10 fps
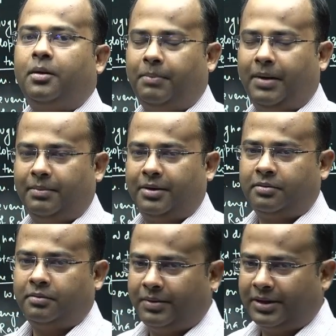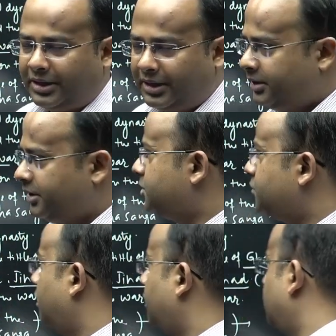Babur. But in this
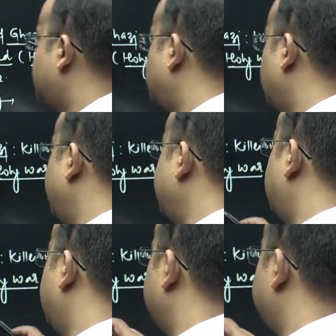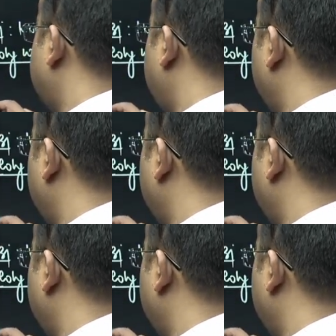war also, guys, the result